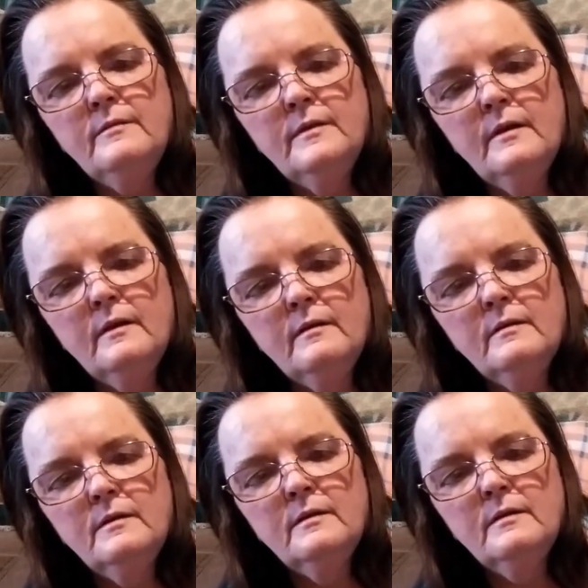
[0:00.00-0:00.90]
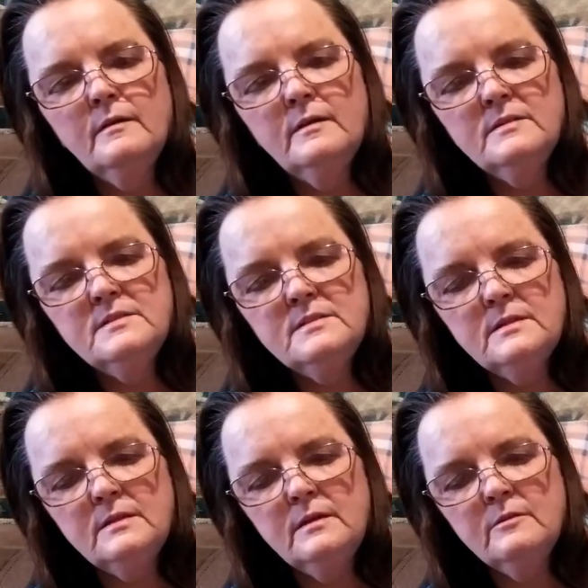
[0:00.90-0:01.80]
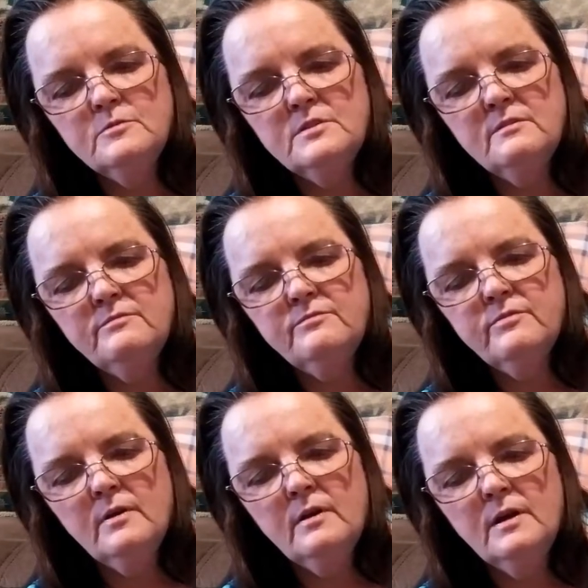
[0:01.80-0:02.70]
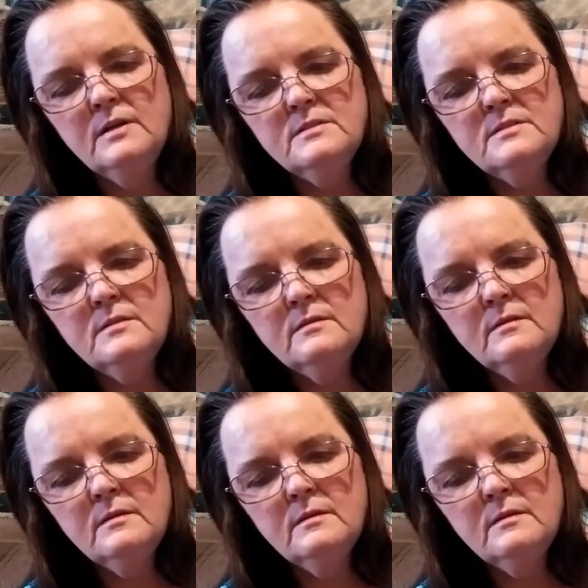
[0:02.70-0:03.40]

There. Let's see, here's the front.